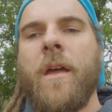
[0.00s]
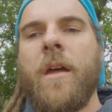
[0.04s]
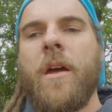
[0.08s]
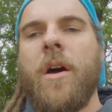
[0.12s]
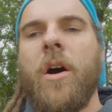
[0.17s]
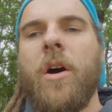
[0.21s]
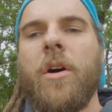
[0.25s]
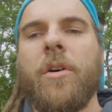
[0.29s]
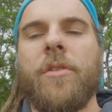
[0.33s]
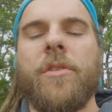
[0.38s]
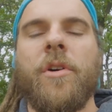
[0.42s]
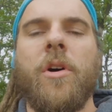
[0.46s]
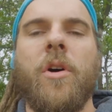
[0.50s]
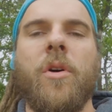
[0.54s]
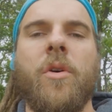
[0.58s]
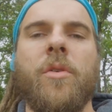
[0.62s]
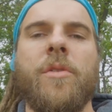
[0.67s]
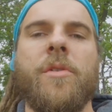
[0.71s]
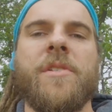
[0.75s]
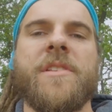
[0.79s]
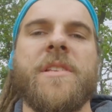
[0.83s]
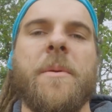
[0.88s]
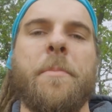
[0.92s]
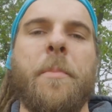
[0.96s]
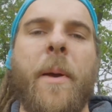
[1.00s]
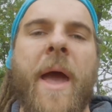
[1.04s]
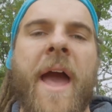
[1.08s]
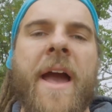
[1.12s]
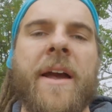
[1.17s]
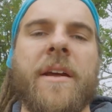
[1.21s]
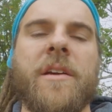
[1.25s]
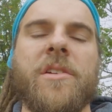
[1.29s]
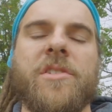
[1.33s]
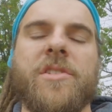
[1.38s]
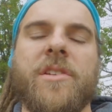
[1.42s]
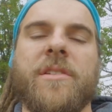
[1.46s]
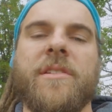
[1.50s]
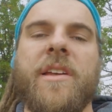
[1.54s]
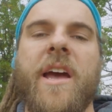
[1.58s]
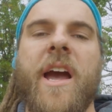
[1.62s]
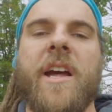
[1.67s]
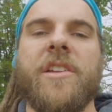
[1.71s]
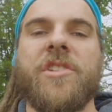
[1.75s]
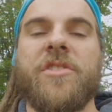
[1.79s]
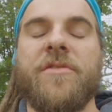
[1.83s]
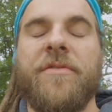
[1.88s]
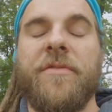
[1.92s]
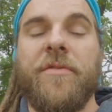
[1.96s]
although there's a package
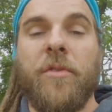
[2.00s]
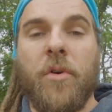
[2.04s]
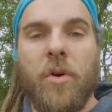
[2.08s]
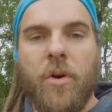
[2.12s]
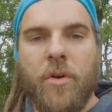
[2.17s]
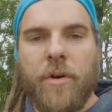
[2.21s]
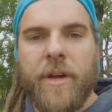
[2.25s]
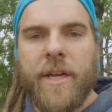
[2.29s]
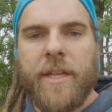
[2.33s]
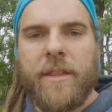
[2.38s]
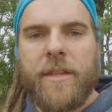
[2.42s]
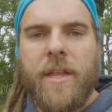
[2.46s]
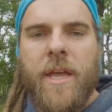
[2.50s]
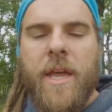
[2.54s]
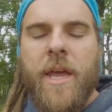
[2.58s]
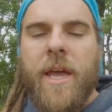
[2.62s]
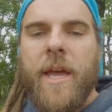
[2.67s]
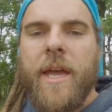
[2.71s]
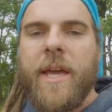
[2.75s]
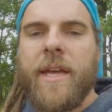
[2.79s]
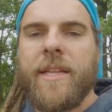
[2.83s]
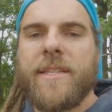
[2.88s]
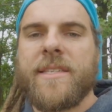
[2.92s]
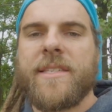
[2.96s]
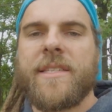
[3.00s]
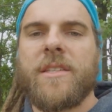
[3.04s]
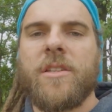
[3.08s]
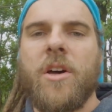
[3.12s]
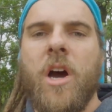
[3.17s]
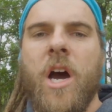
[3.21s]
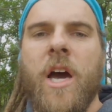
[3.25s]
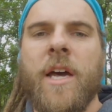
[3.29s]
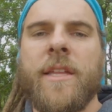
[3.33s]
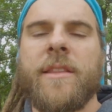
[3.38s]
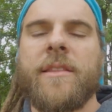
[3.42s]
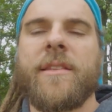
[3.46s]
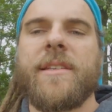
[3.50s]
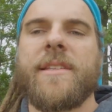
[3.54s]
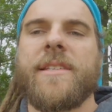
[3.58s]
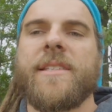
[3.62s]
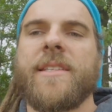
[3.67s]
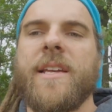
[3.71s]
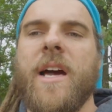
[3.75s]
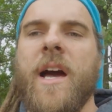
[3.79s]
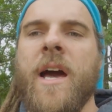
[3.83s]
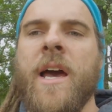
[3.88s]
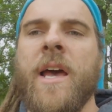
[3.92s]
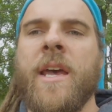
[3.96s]
attached for it, it's not
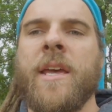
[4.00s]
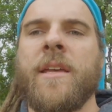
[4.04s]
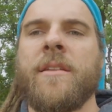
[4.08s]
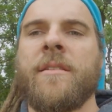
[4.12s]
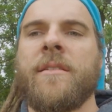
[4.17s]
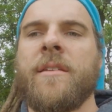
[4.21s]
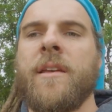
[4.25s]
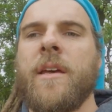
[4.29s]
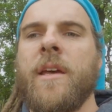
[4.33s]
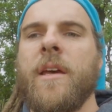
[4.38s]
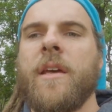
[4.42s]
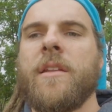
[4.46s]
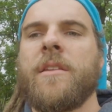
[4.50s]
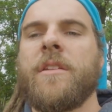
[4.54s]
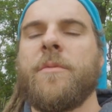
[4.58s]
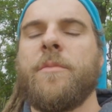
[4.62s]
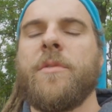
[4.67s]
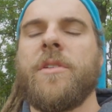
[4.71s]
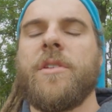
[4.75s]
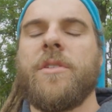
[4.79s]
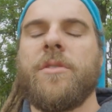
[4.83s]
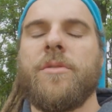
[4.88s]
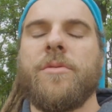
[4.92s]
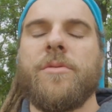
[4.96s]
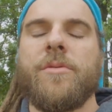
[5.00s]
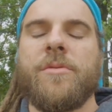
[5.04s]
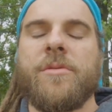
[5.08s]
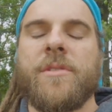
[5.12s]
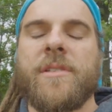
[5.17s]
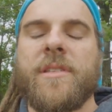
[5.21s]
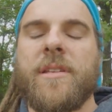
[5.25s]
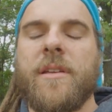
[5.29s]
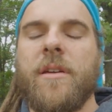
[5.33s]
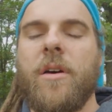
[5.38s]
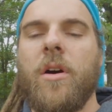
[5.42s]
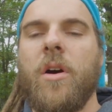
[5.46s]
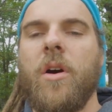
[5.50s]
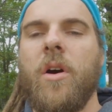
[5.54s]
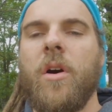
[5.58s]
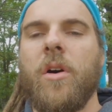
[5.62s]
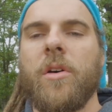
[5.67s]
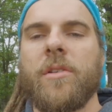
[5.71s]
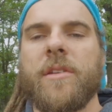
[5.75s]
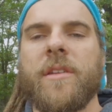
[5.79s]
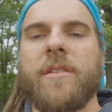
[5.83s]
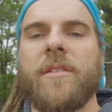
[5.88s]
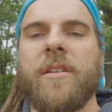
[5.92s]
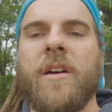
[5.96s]
designed to be used
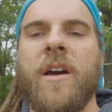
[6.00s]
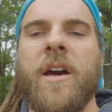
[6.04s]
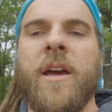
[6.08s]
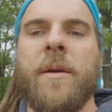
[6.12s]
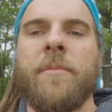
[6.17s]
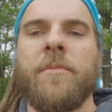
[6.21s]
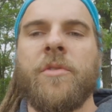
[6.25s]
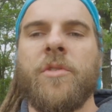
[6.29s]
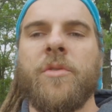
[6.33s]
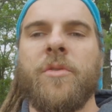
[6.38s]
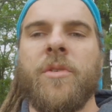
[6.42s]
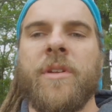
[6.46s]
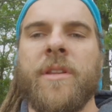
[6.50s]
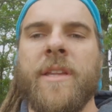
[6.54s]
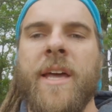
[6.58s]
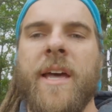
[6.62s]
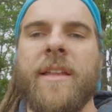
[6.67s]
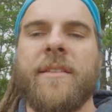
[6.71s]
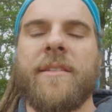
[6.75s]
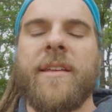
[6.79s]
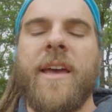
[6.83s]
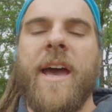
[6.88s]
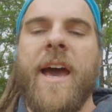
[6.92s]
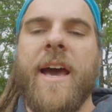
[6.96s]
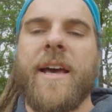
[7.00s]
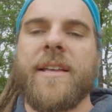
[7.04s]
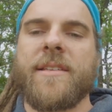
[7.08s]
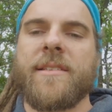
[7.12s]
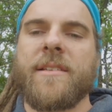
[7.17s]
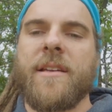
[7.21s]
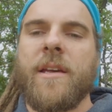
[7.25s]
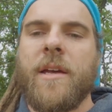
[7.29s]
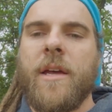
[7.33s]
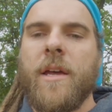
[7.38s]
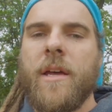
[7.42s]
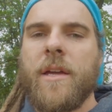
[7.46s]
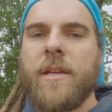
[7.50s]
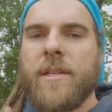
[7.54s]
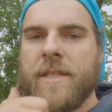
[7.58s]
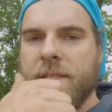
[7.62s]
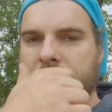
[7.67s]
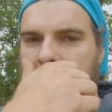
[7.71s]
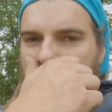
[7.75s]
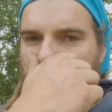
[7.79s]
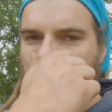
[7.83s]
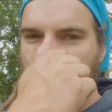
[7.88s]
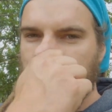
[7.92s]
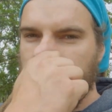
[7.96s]
all the time doing that task.
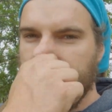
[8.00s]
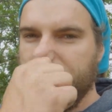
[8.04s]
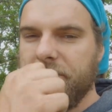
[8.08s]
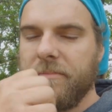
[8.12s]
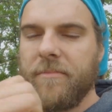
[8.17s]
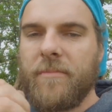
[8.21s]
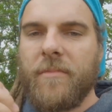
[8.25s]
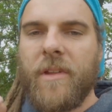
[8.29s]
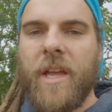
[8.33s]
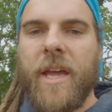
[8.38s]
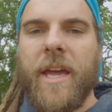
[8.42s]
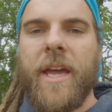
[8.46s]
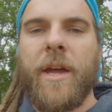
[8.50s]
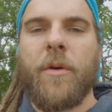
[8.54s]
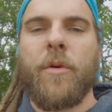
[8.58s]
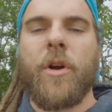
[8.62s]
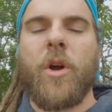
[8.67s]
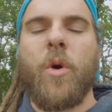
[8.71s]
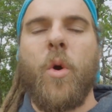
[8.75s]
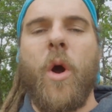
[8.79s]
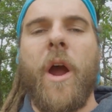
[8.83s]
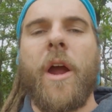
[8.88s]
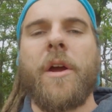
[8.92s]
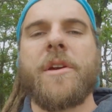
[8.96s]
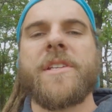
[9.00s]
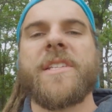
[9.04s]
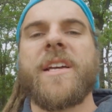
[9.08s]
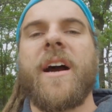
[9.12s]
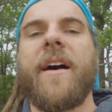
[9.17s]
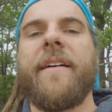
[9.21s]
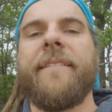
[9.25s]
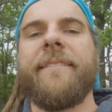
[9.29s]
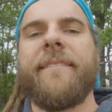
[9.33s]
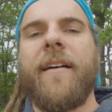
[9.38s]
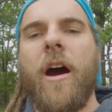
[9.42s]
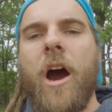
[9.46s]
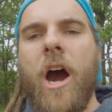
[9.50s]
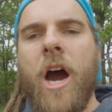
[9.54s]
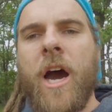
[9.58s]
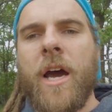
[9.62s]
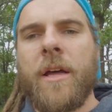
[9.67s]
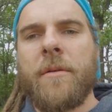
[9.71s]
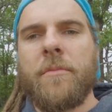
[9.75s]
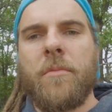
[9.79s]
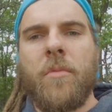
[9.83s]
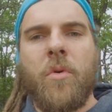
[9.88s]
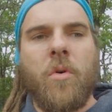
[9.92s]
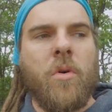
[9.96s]
So it requires a lot
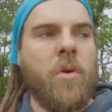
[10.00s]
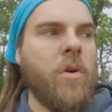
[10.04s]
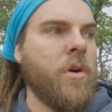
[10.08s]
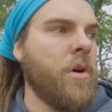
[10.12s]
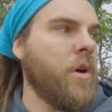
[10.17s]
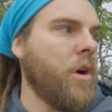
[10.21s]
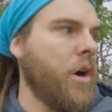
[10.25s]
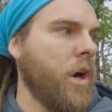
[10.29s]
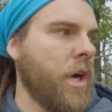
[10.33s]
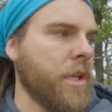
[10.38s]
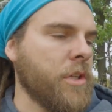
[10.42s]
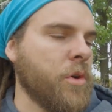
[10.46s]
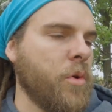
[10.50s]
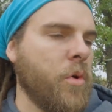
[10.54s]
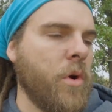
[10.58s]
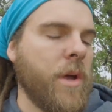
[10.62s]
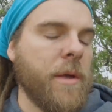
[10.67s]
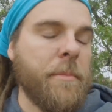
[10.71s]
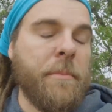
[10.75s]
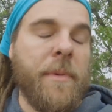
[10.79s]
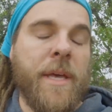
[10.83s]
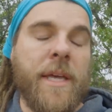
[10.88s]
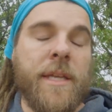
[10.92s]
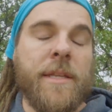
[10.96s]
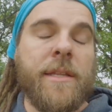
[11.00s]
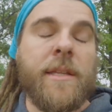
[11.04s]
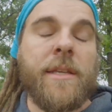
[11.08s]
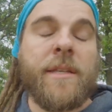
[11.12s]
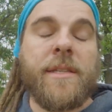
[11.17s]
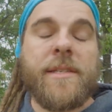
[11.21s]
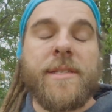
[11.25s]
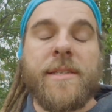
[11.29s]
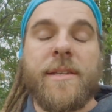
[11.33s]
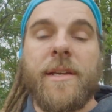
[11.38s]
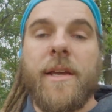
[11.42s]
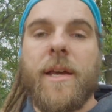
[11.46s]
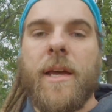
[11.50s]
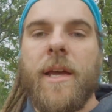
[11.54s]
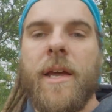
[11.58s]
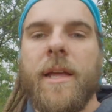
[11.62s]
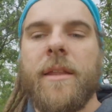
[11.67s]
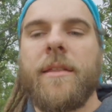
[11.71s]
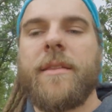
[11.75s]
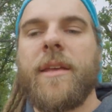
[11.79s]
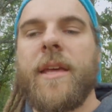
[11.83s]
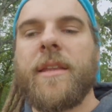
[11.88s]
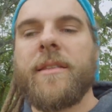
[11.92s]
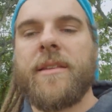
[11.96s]
more ongoing maintenance
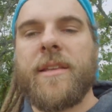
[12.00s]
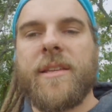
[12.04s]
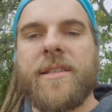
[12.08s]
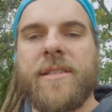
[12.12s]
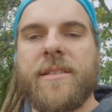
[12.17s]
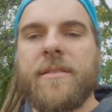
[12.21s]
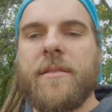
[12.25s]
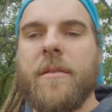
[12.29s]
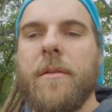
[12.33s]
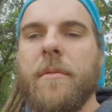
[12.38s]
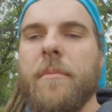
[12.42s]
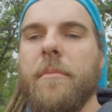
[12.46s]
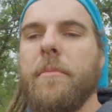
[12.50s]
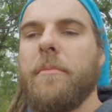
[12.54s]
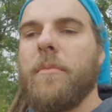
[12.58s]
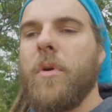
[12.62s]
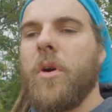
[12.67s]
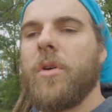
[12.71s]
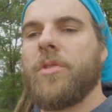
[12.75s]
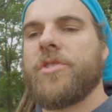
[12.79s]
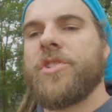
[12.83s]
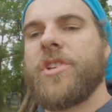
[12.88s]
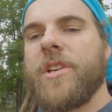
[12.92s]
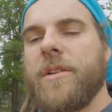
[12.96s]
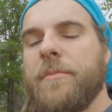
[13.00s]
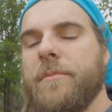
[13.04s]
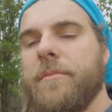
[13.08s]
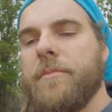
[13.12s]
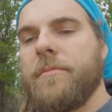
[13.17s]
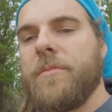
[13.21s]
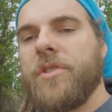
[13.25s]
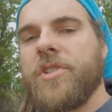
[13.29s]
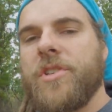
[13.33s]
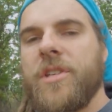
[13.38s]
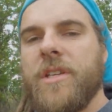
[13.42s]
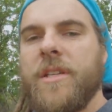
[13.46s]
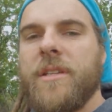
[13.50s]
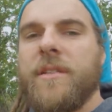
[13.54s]
than this mulching machine